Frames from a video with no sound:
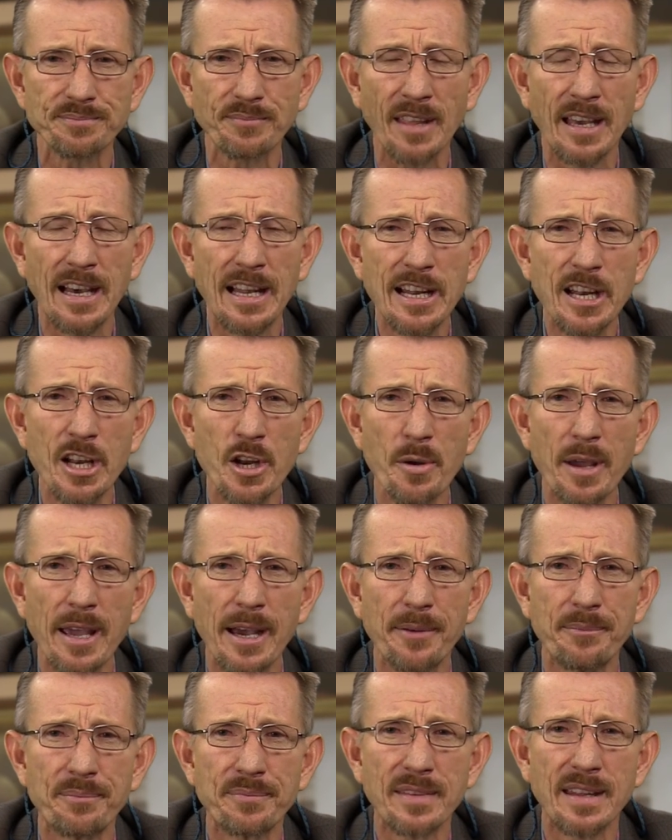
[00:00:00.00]

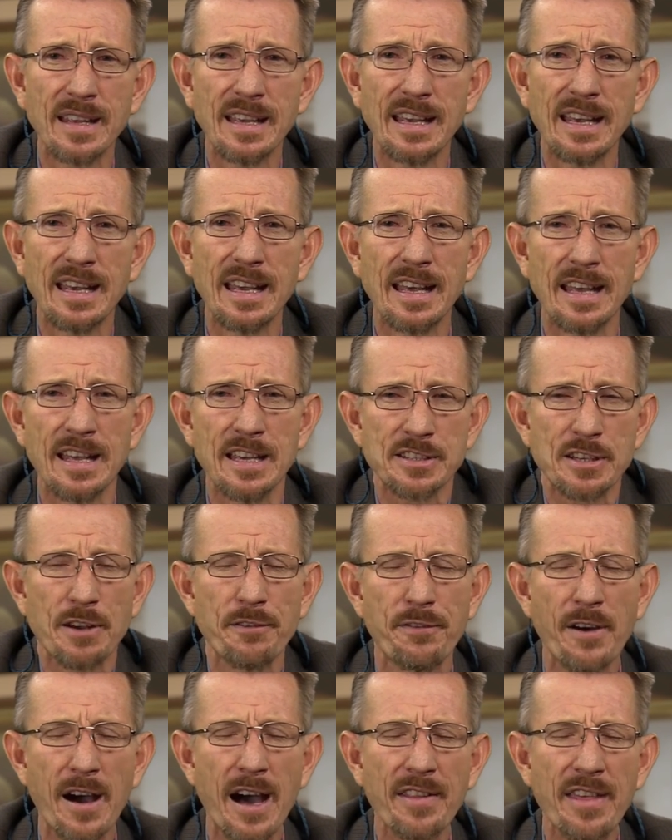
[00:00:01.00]
Hallelujah. So
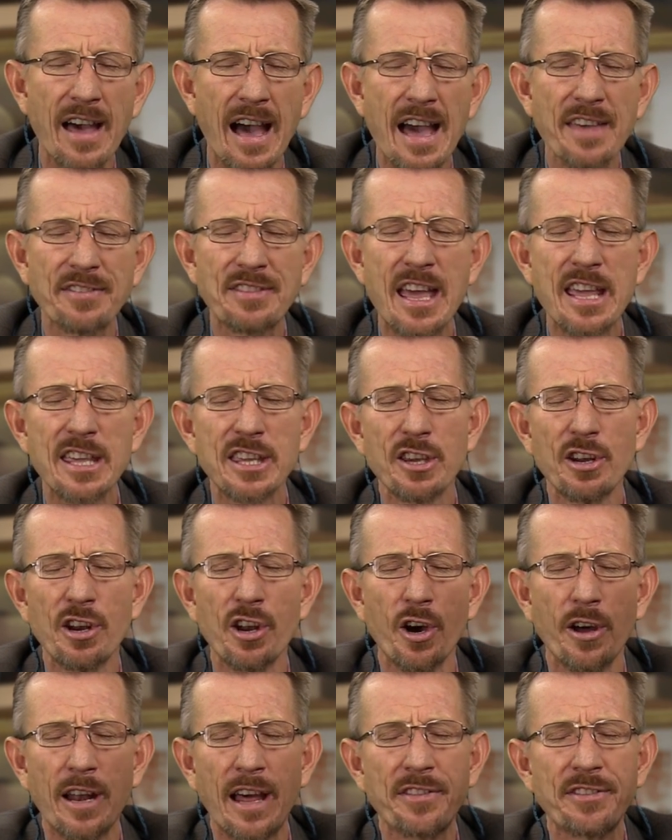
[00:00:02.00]
Father, I thank you,
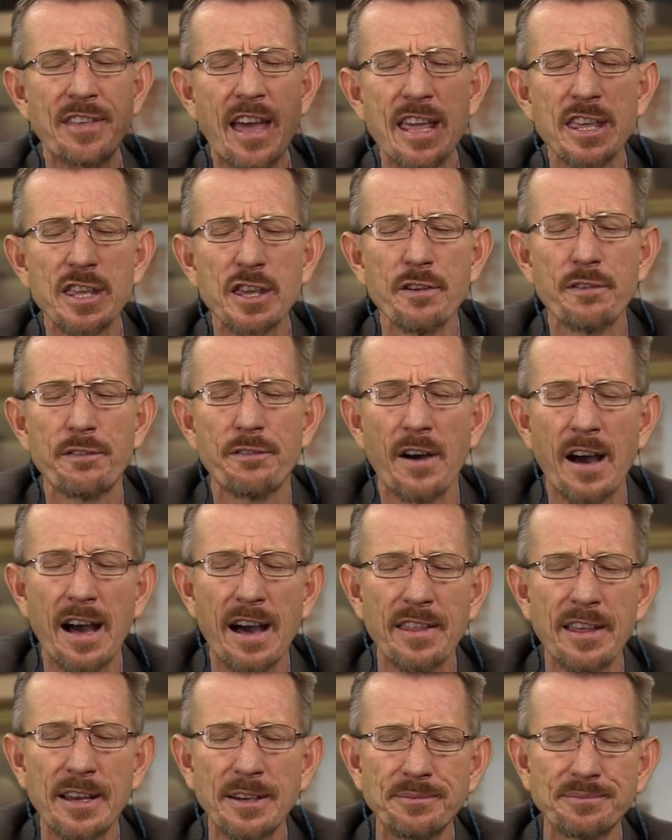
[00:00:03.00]
Lord. I thank you,
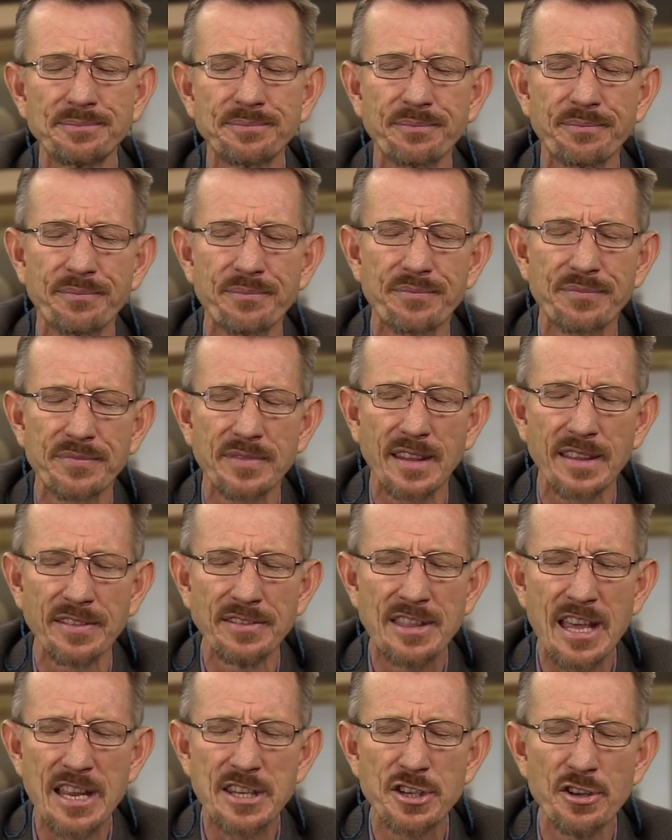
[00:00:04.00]
Father,
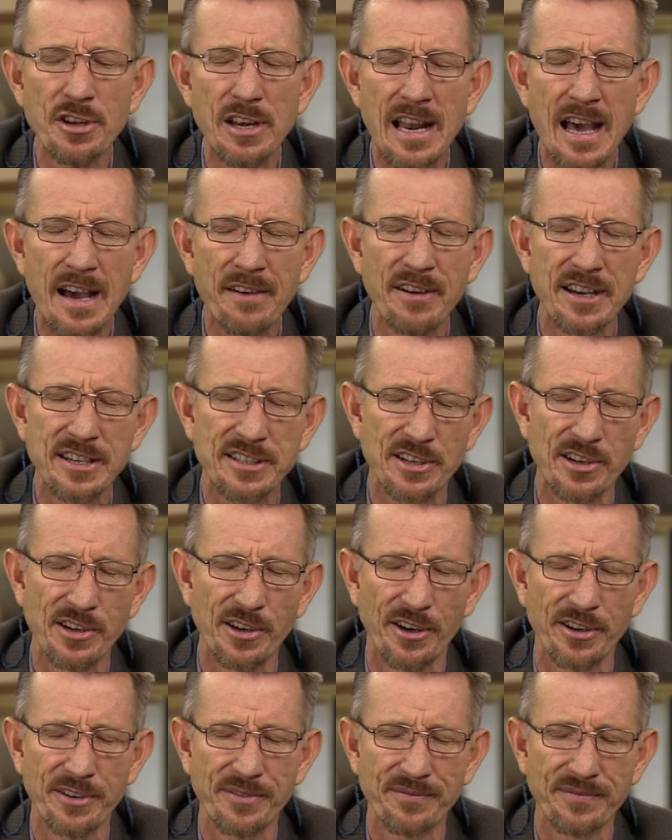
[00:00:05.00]
that you love us,
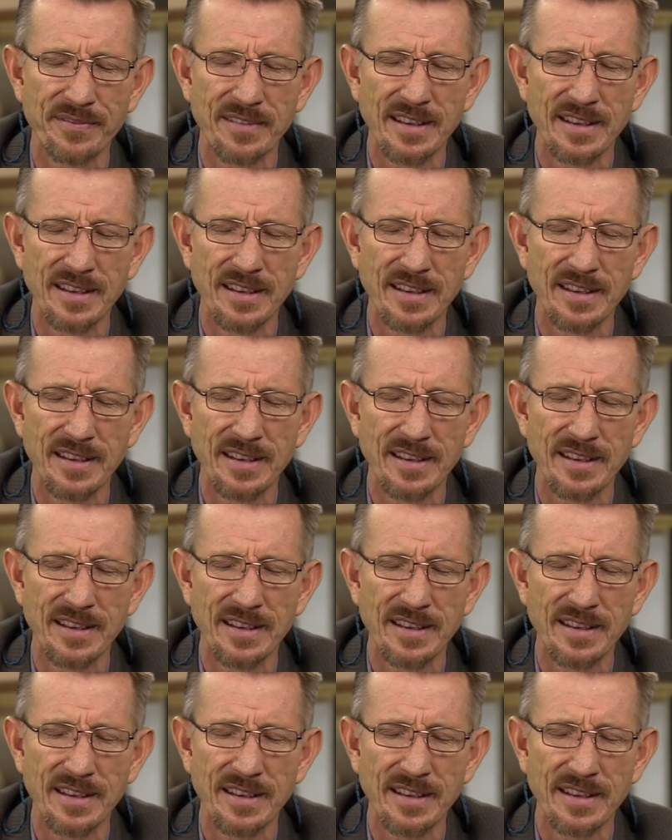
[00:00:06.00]
Lord.